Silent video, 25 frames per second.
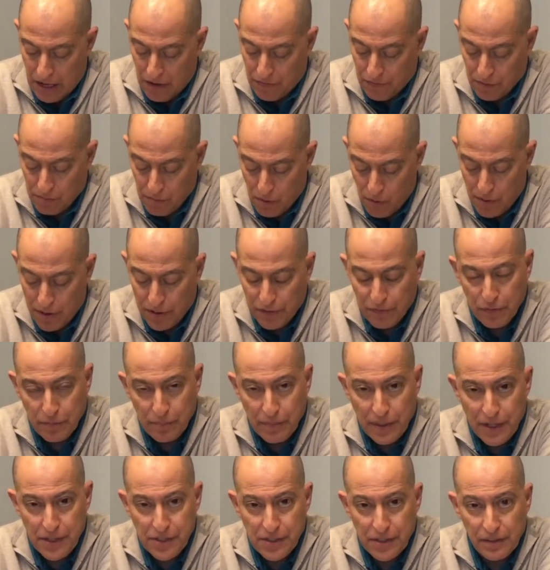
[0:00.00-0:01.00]
For more
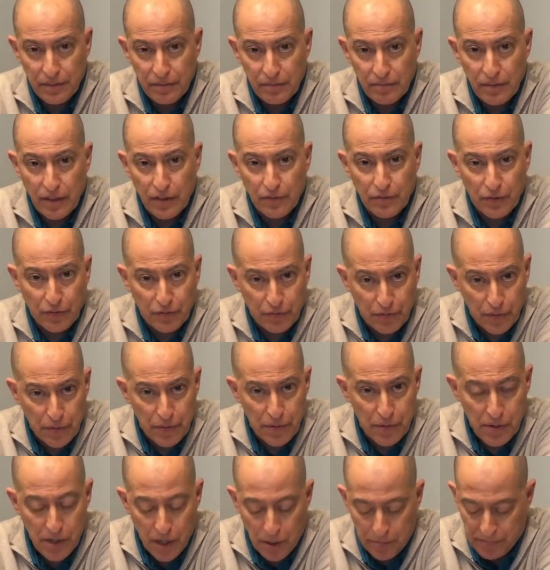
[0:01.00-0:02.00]
information and for
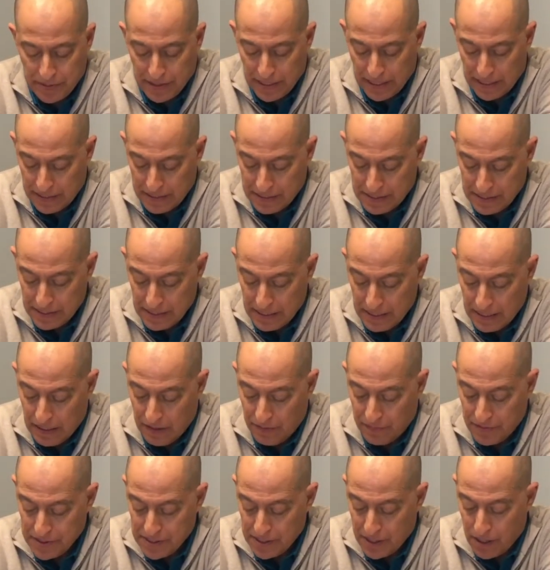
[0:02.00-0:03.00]
further updates,
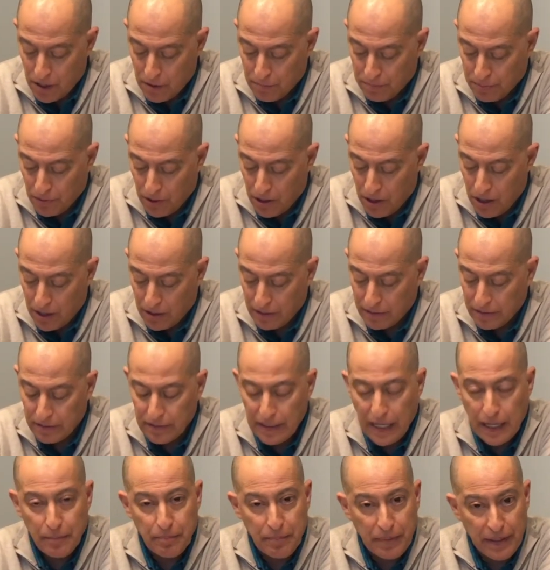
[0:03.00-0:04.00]
visit our blog
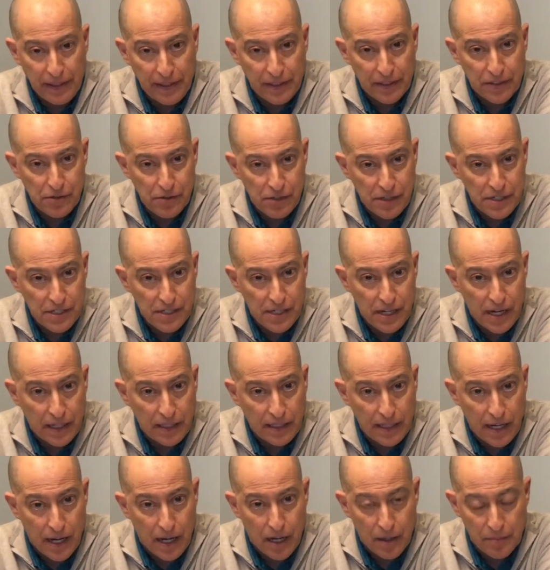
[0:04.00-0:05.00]
at pediatrust dot
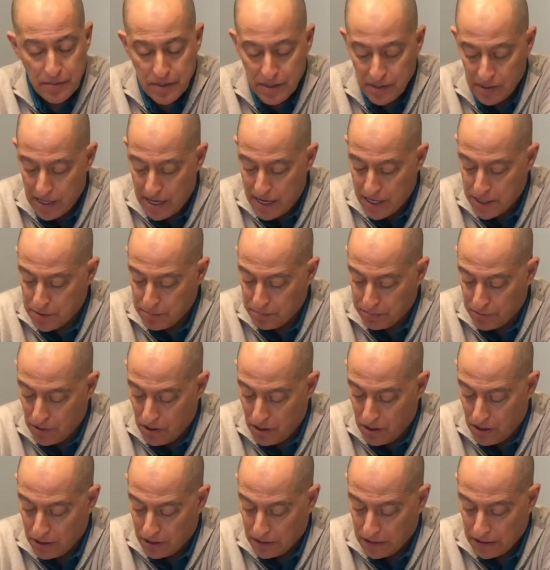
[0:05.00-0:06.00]
com slash
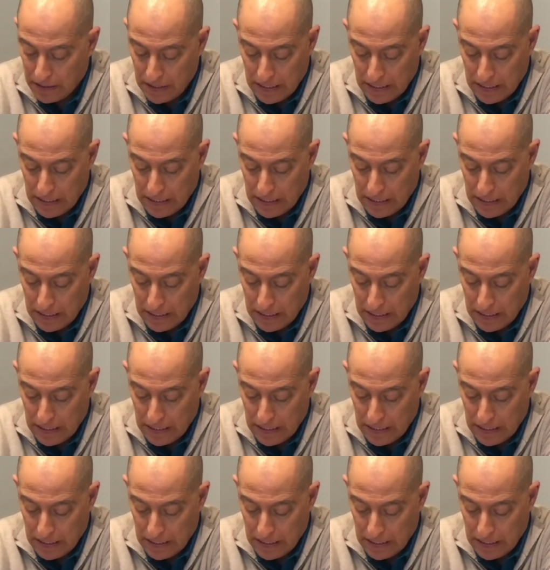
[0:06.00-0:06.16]
blog,